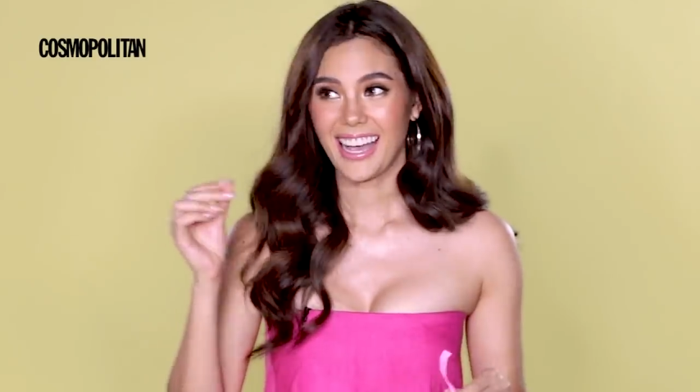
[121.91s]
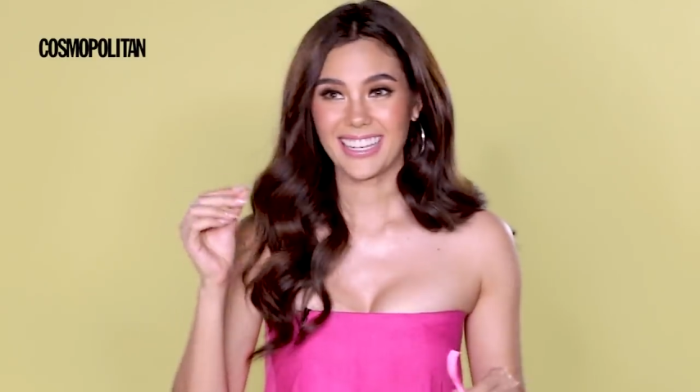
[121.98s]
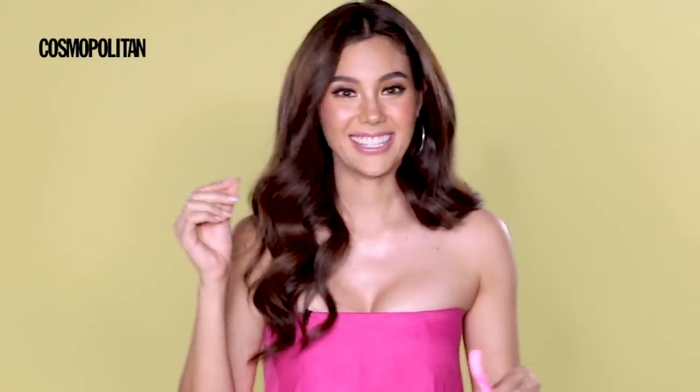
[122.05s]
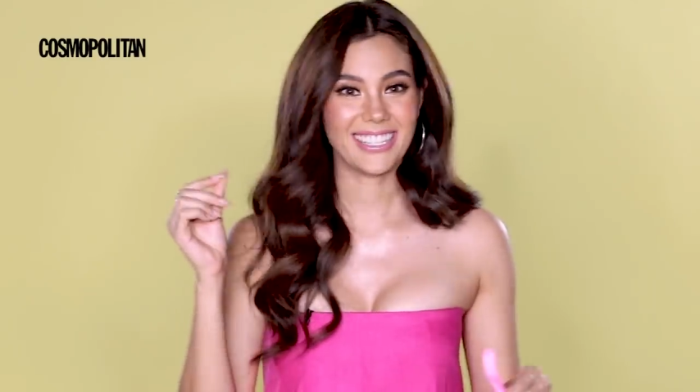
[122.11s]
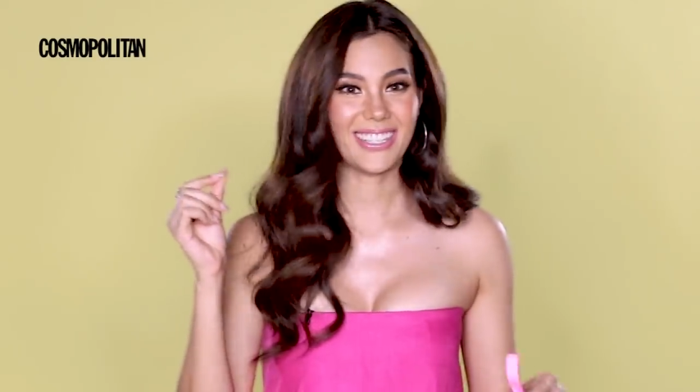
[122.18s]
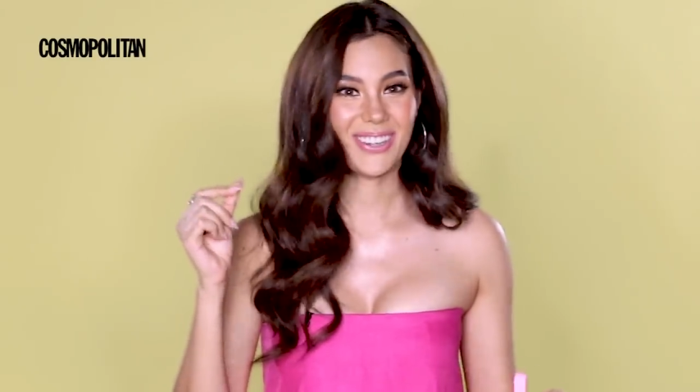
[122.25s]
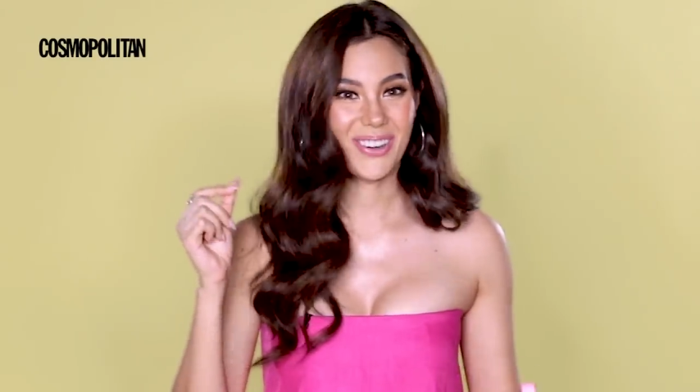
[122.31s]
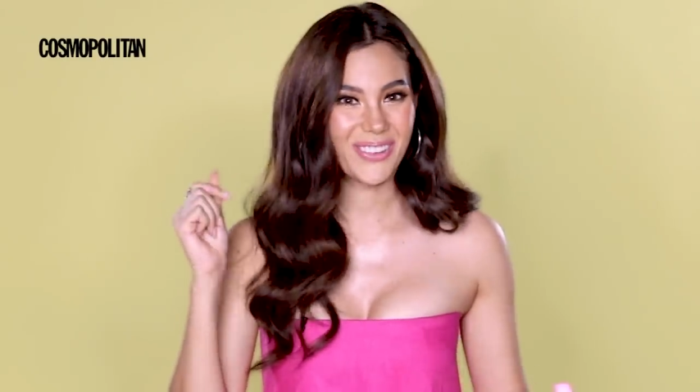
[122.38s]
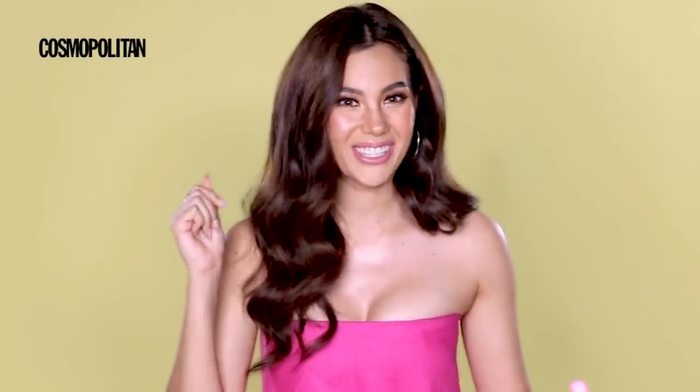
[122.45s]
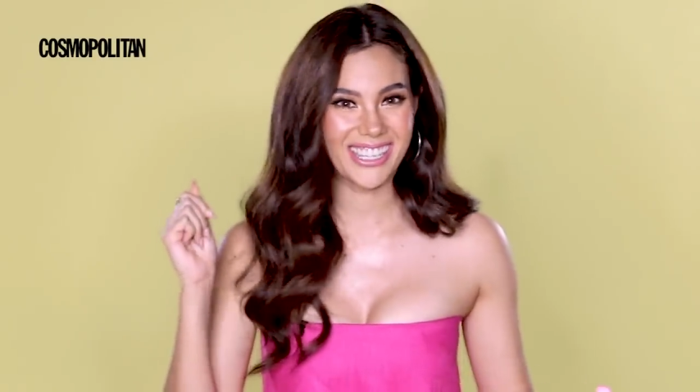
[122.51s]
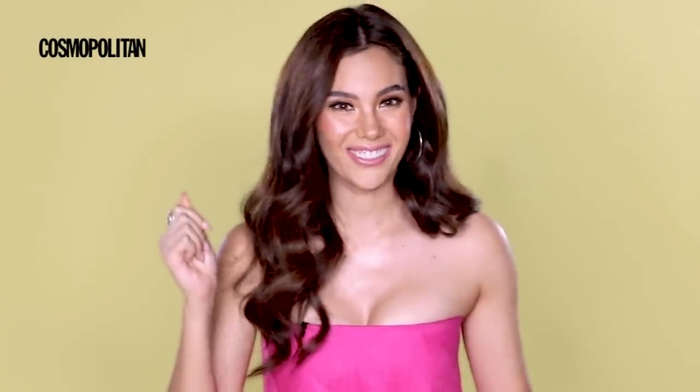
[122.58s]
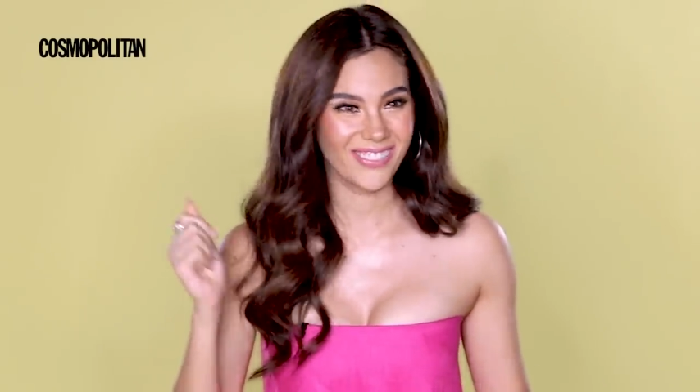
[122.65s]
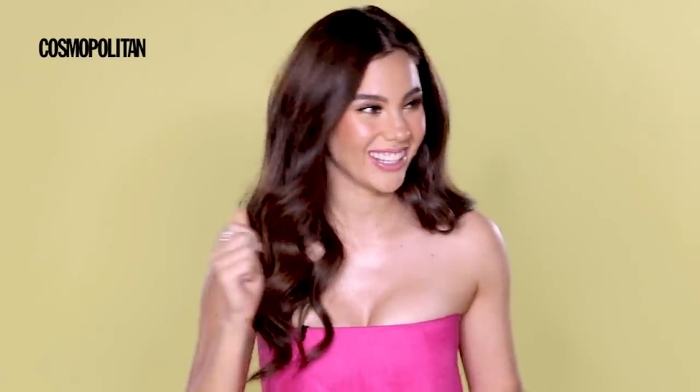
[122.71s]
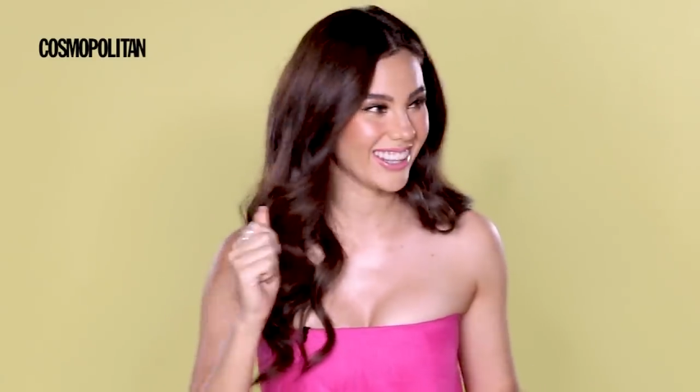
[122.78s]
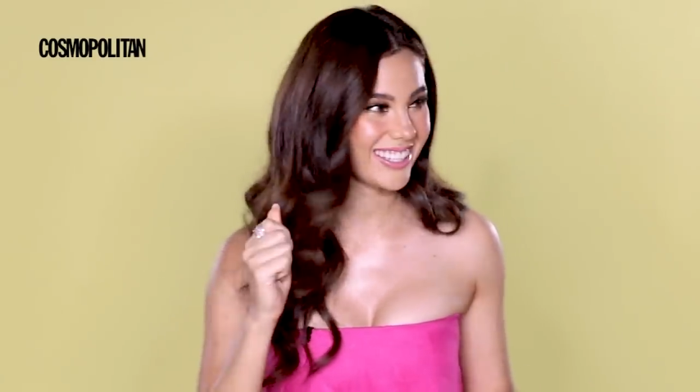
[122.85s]
I didn't know
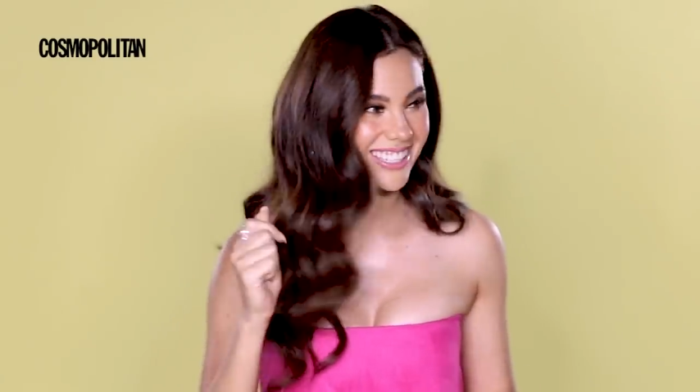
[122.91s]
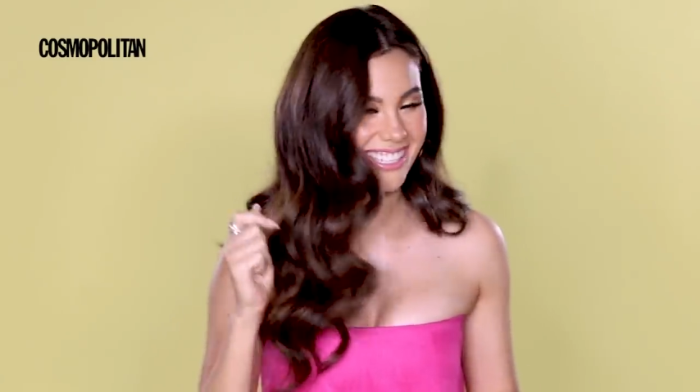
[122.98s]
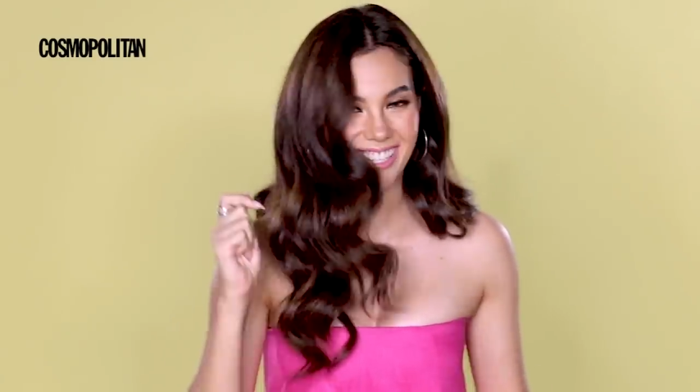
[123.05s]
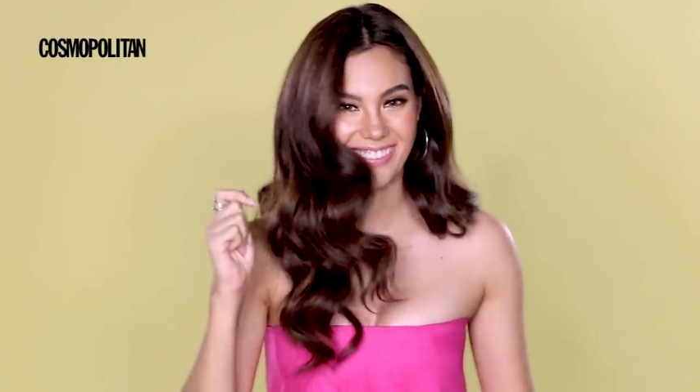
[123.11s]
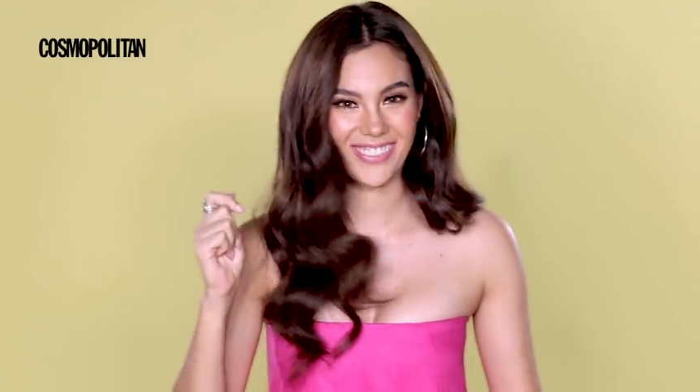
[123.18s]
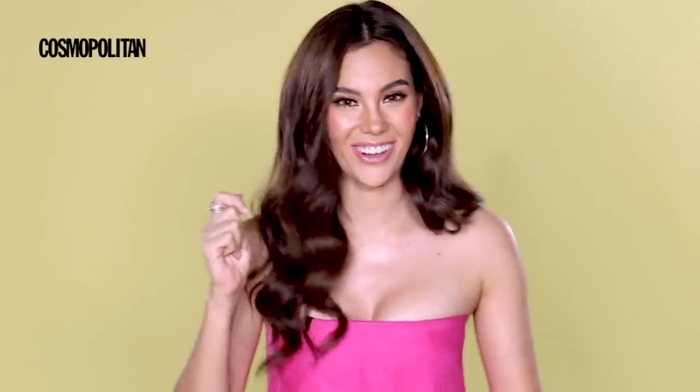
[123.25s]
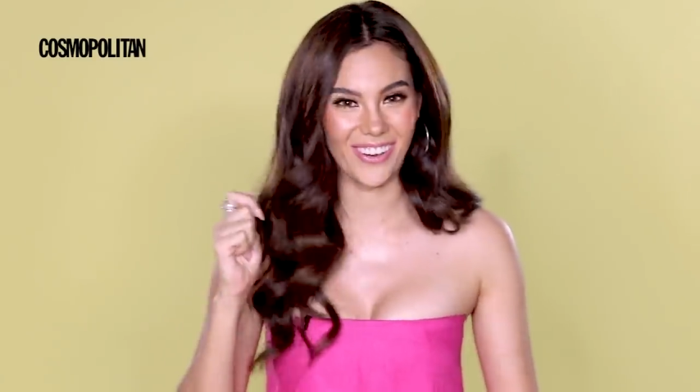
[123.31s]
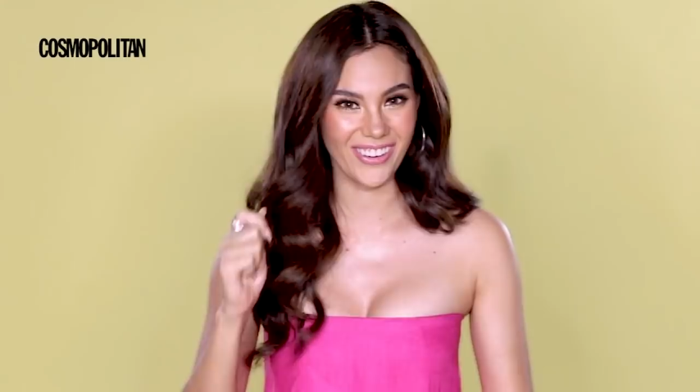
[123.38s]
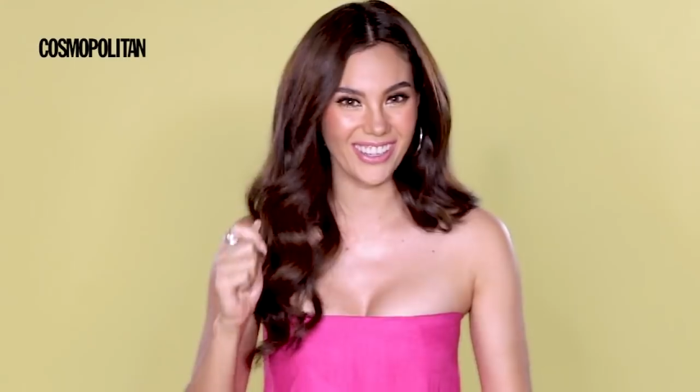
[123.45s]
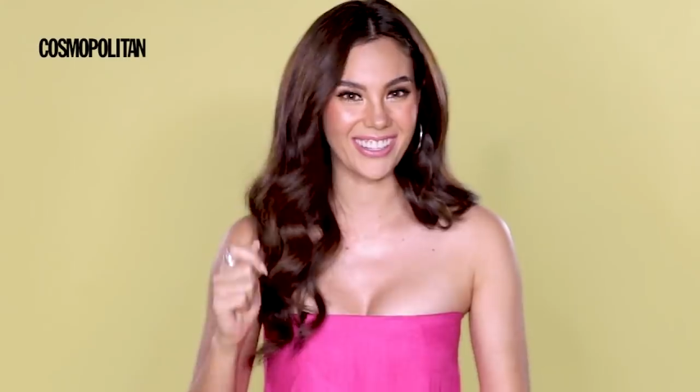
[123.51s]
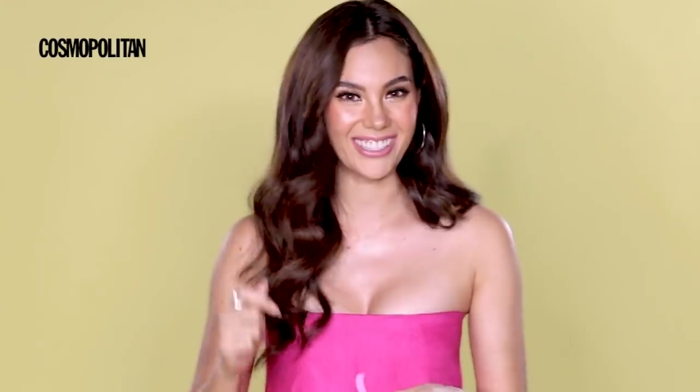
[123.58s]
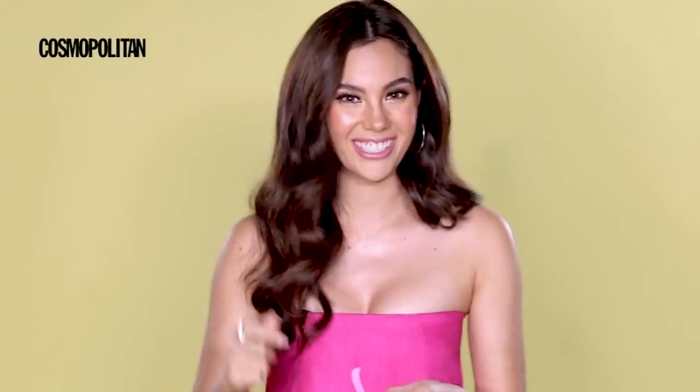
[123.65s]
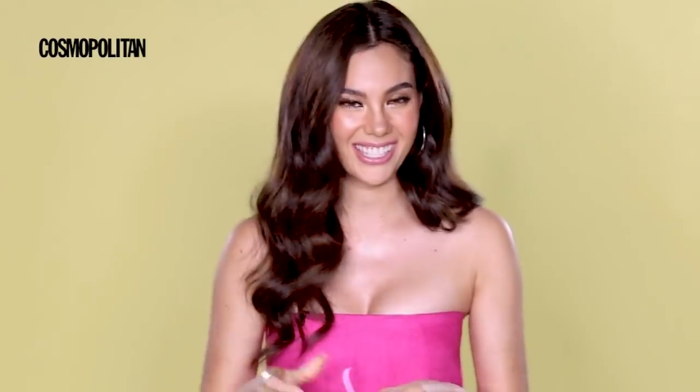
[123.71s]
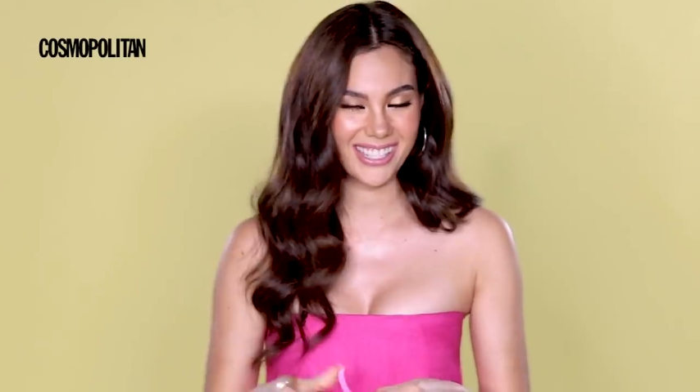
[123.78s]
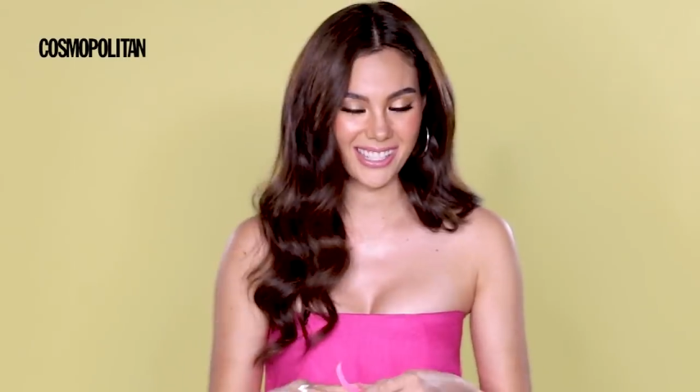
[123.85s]
whether to keep going or to